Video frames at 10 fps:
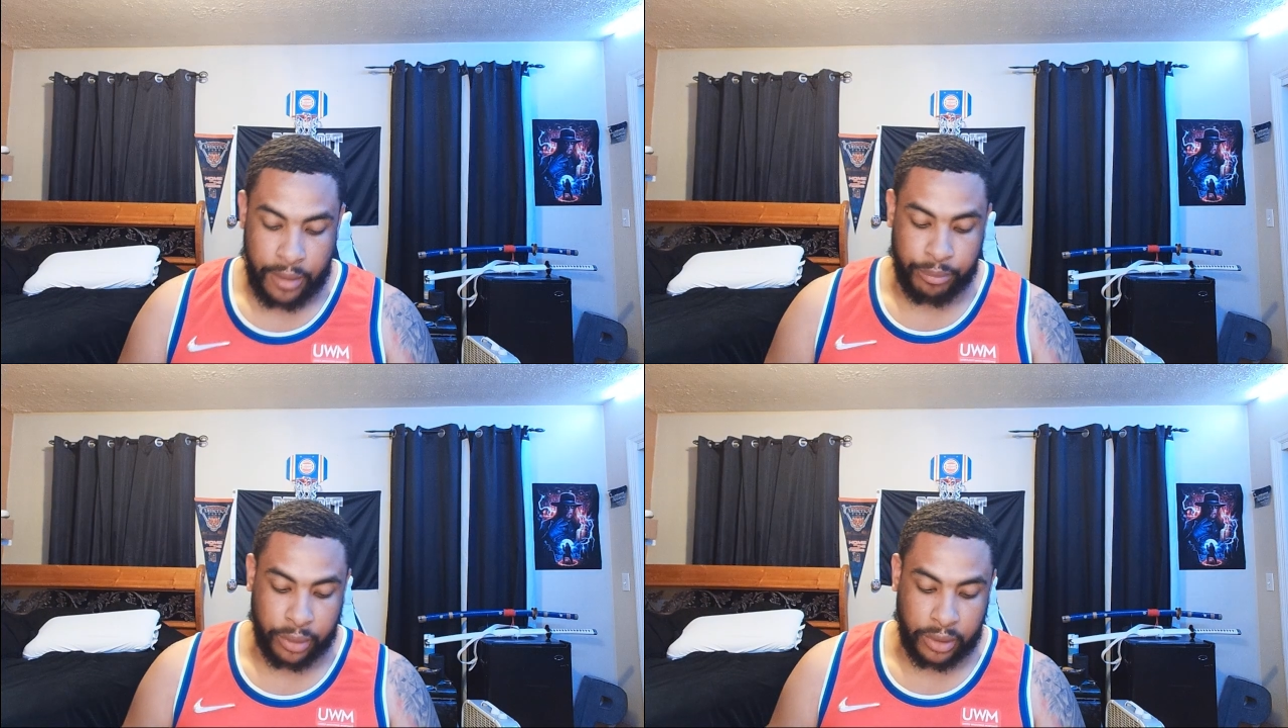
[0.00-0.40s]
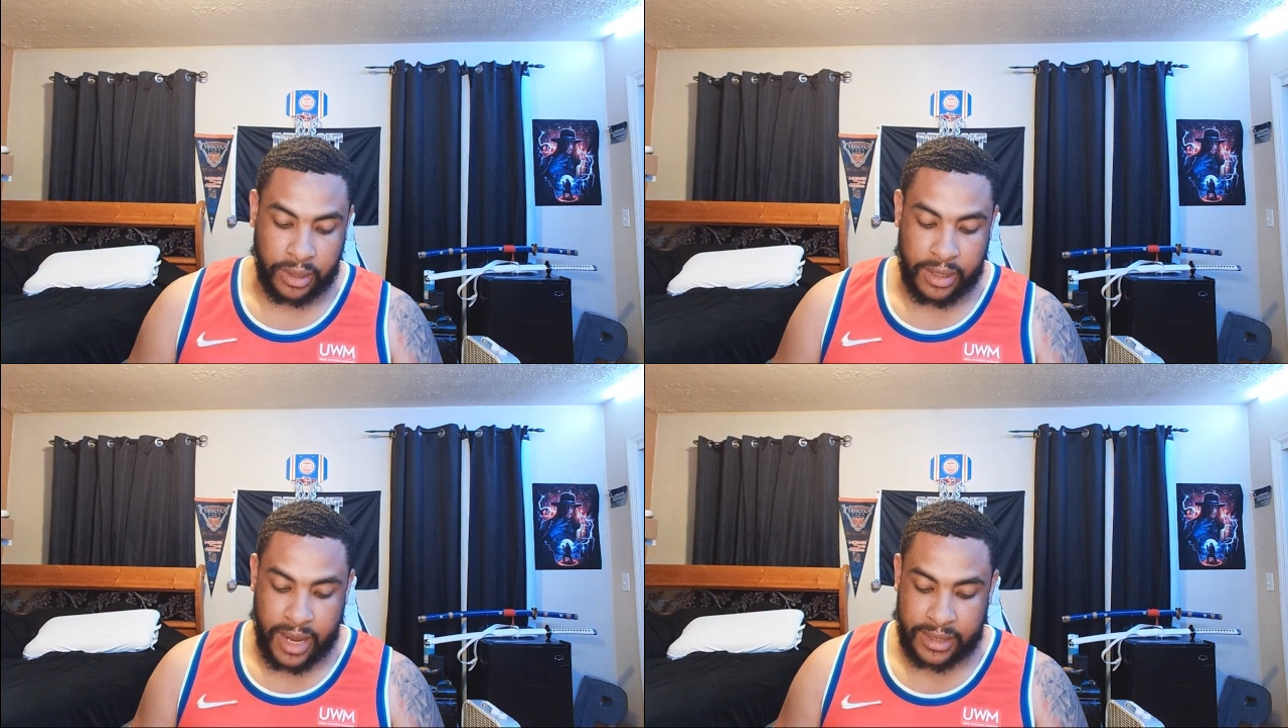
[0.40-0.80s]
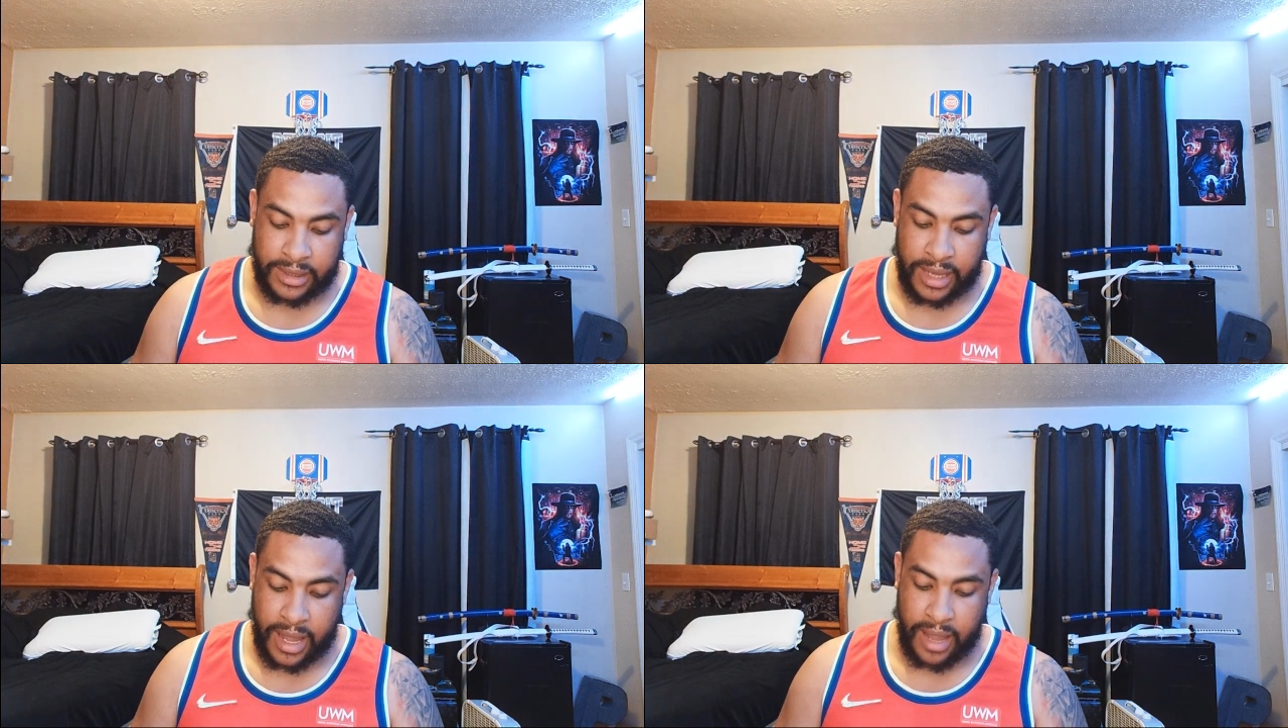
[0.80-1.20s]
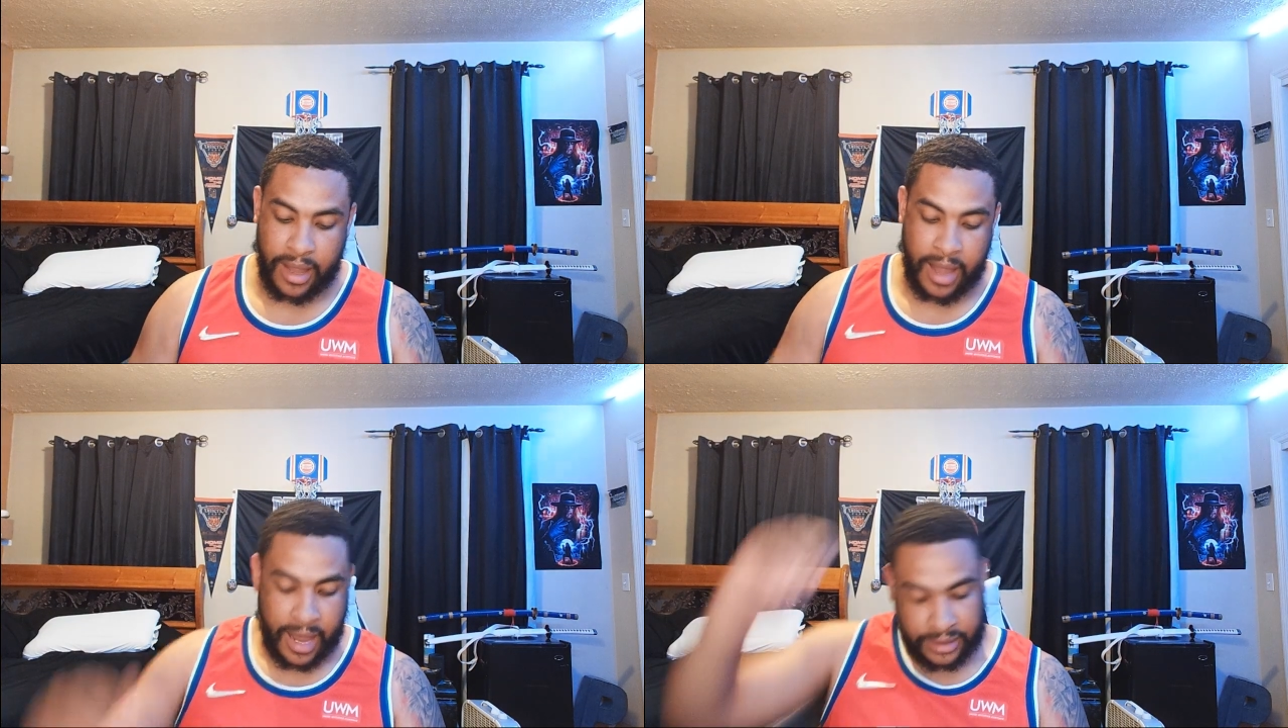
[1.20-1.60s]
Brooklyn Nets
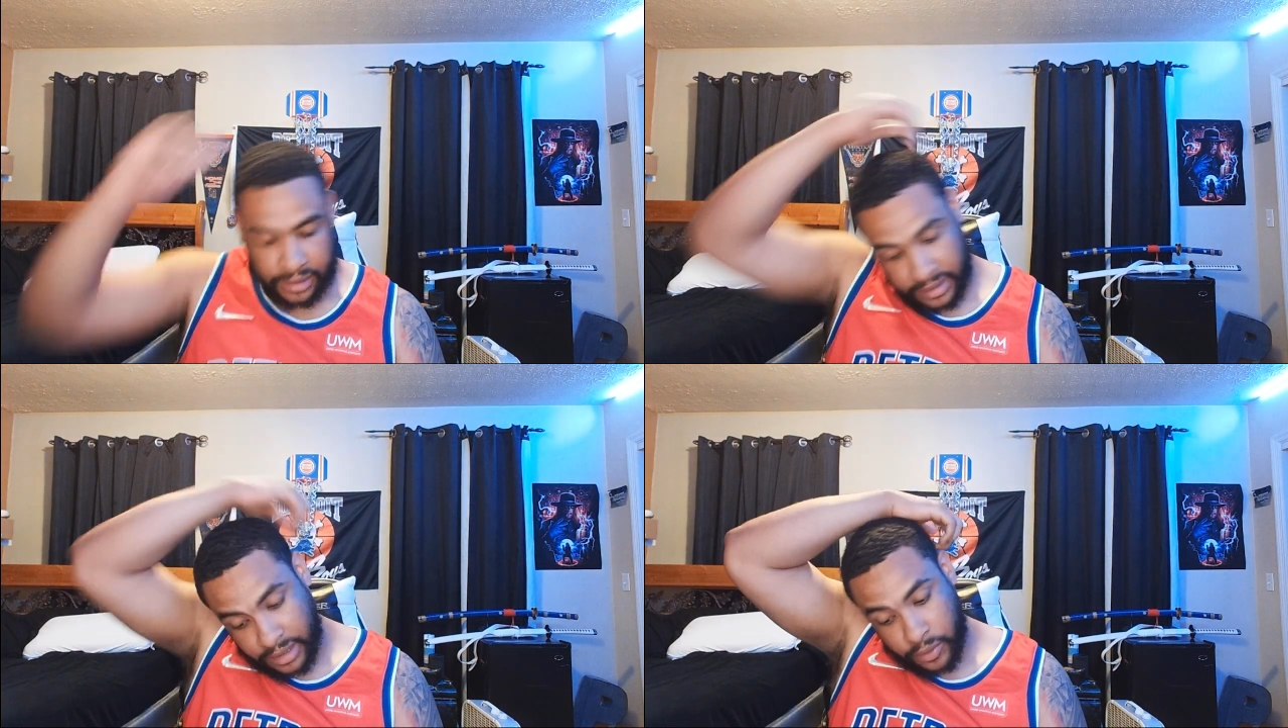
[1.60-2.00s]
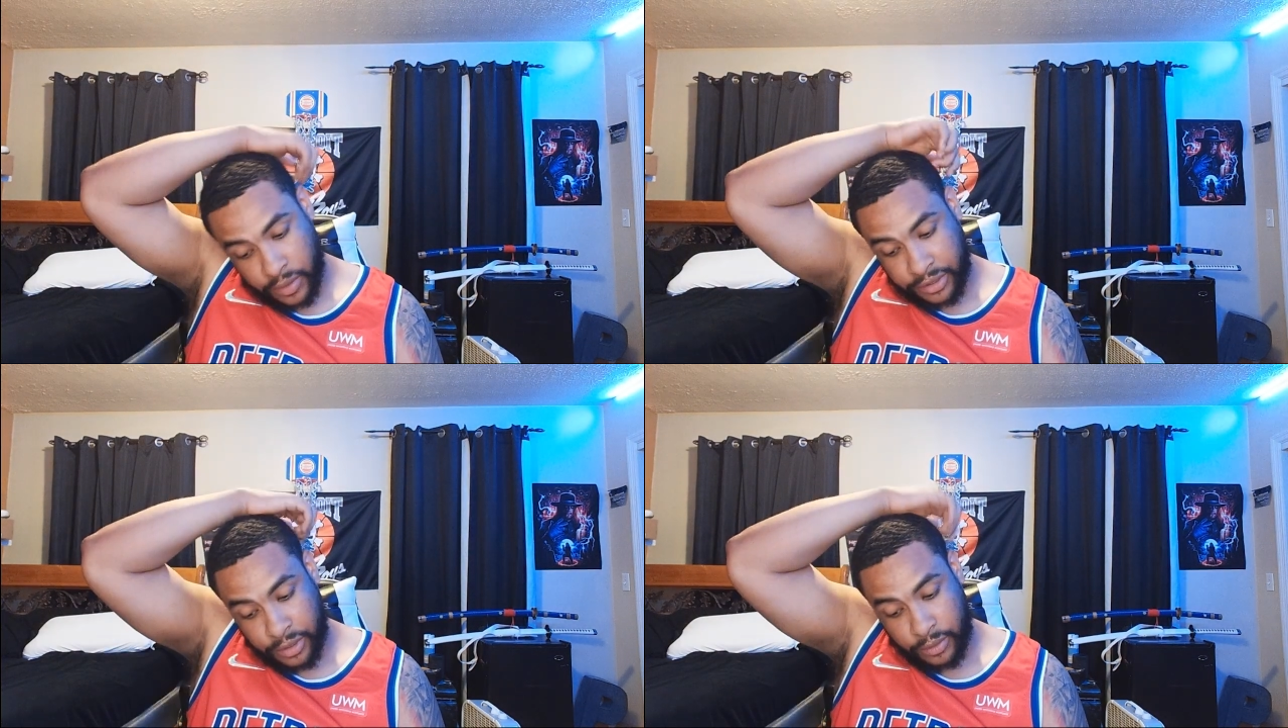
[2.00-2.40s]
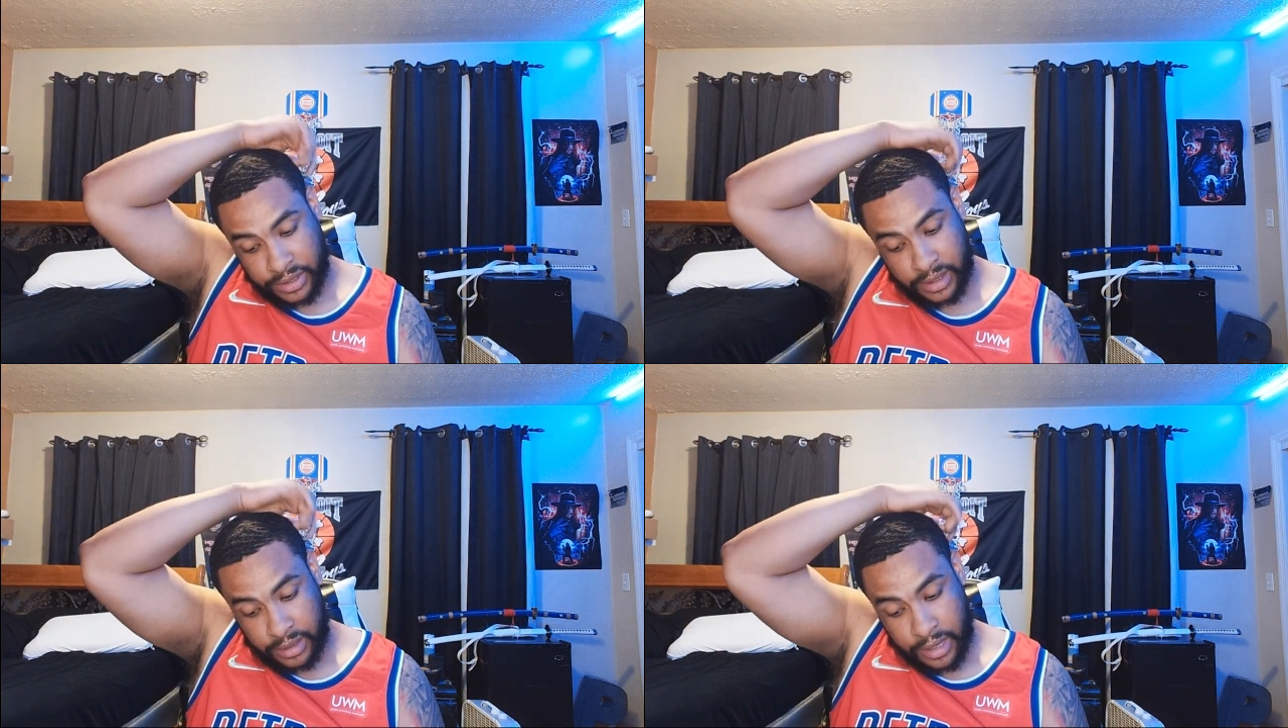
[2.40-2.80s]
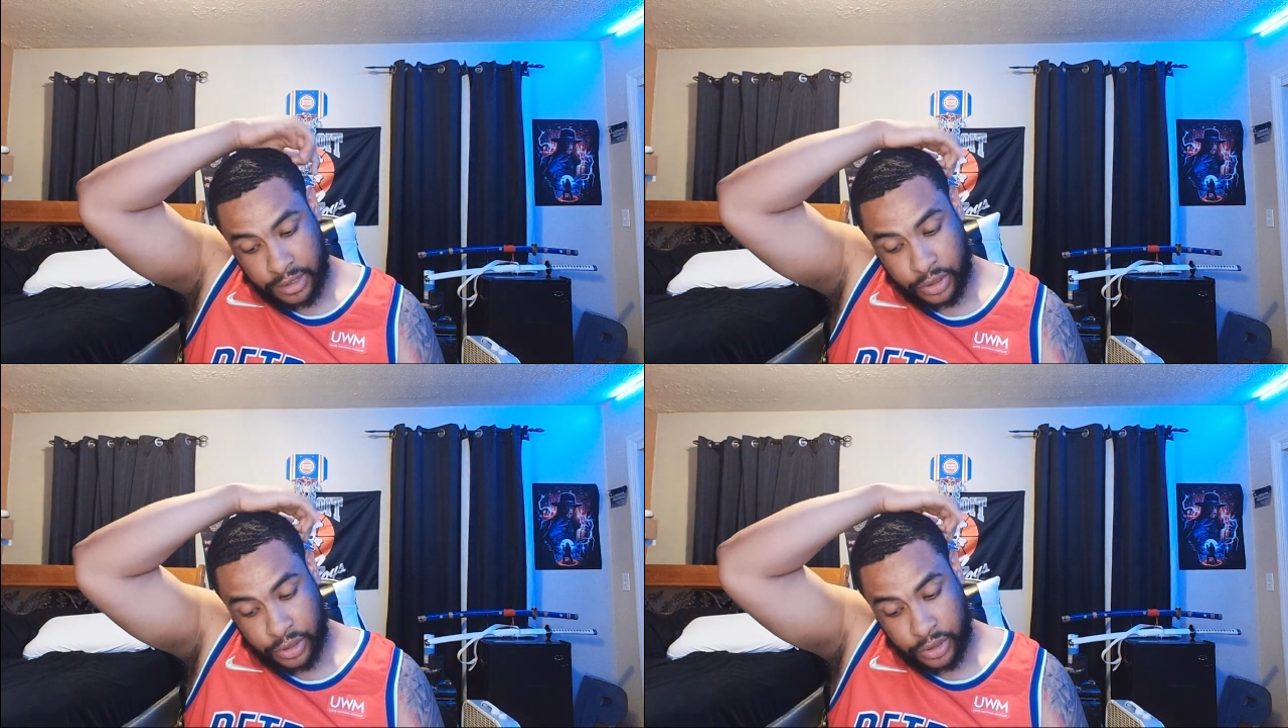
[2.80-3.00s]
has a deal with Houston